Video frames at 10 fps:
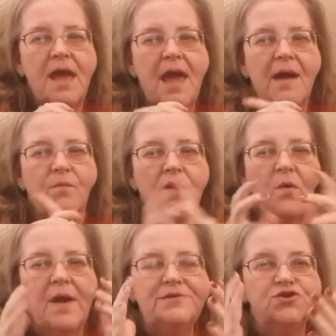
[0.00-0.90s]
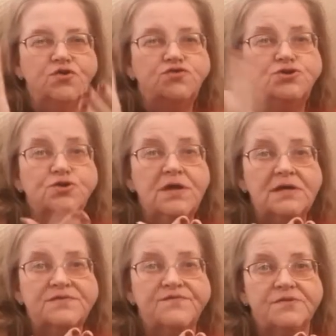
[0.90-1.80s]
and we're going to do
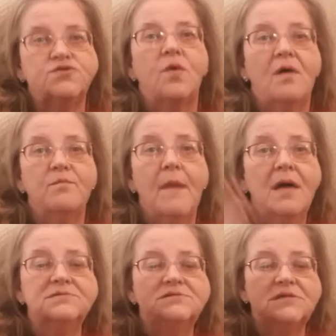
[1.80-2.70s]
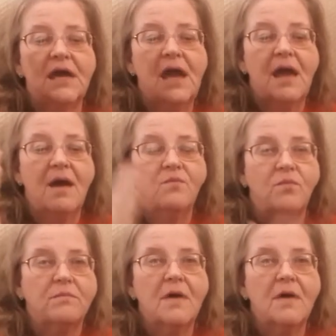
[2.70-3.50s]
this for twelve months, and